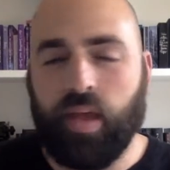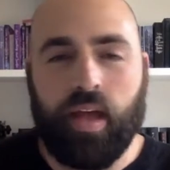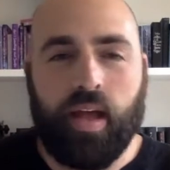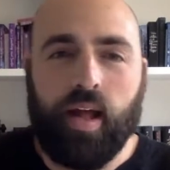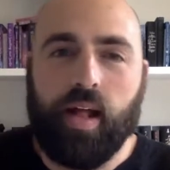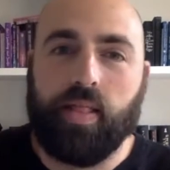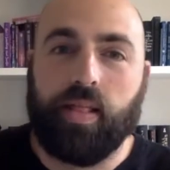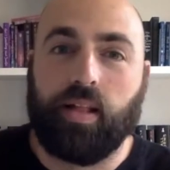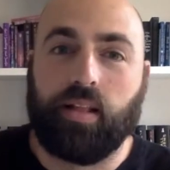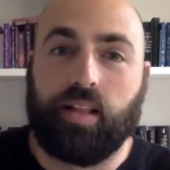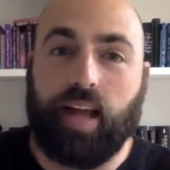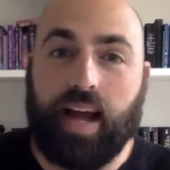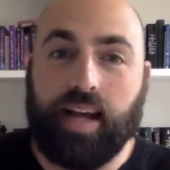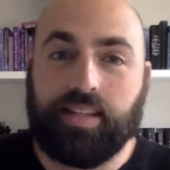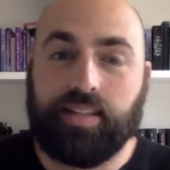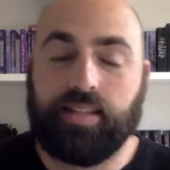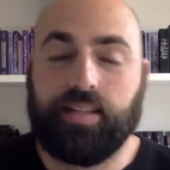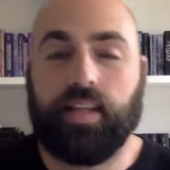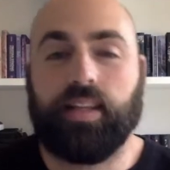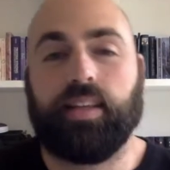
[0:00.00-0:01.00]
The
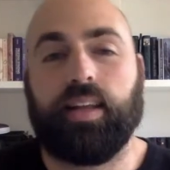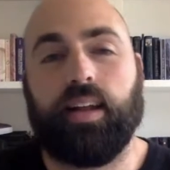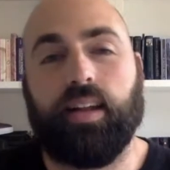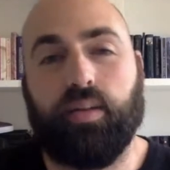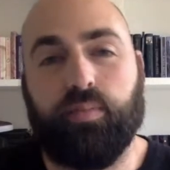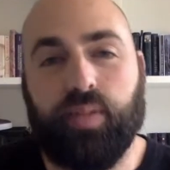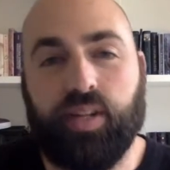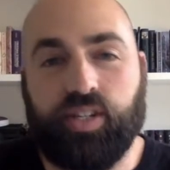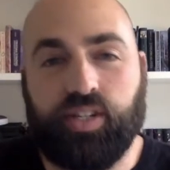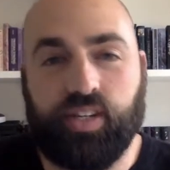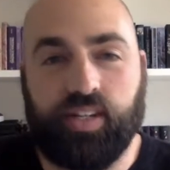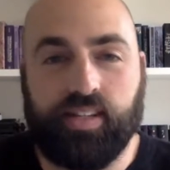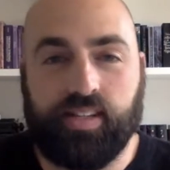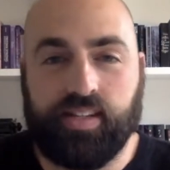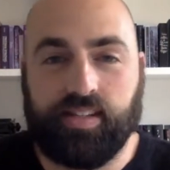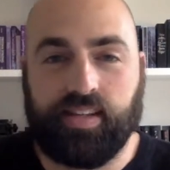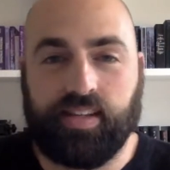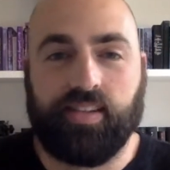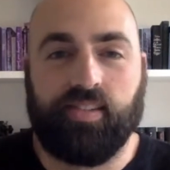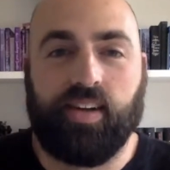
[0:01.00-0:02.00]
last thing that I'll mention,
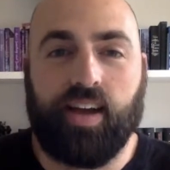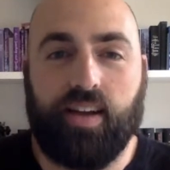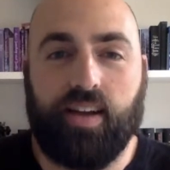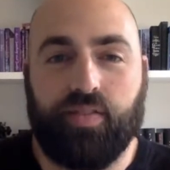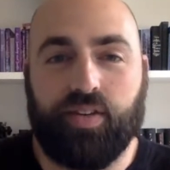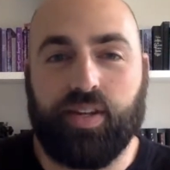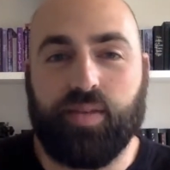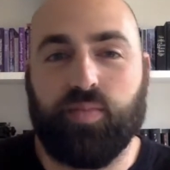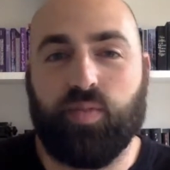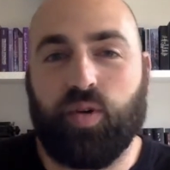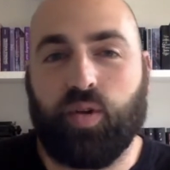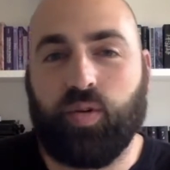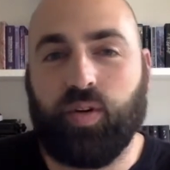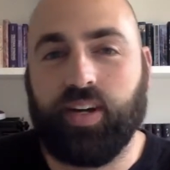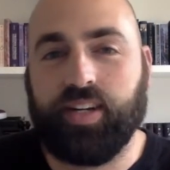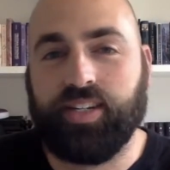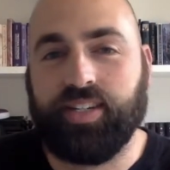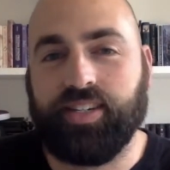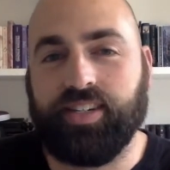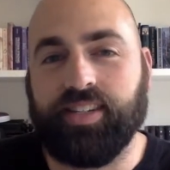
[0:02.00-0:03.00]
since I don't have any more
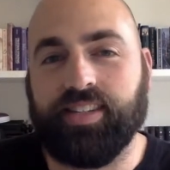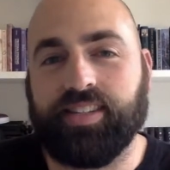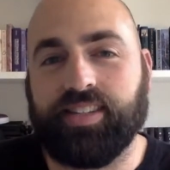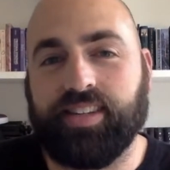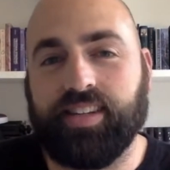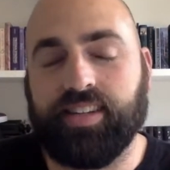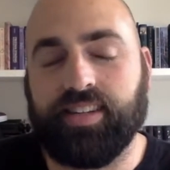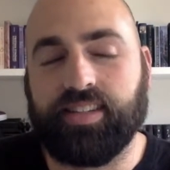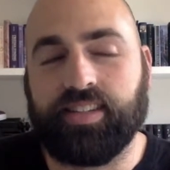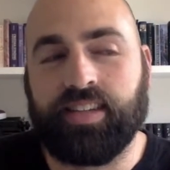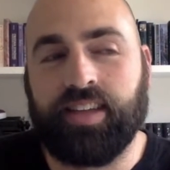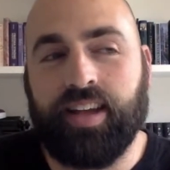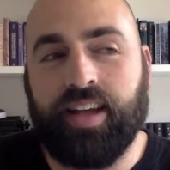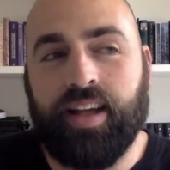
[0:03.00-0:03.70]
questions, is